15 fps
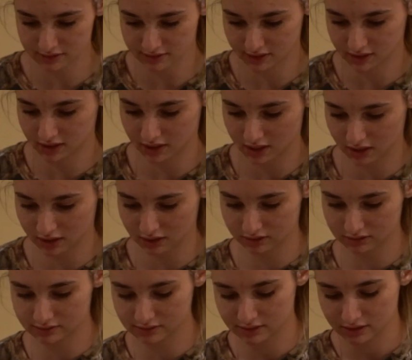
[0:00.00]
inside the
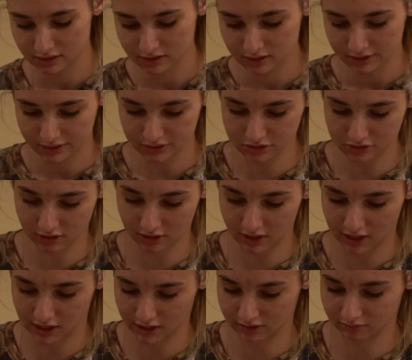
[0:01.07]
eggs because you're going to
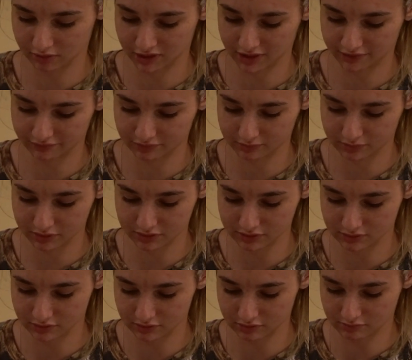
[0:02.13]
add them right afterwards,
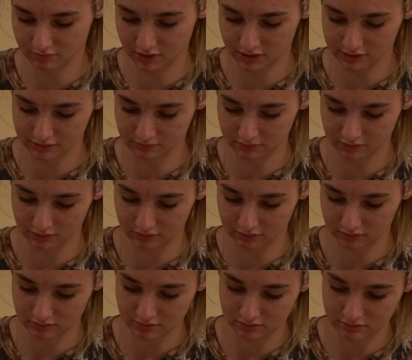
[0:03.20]
so you might as well.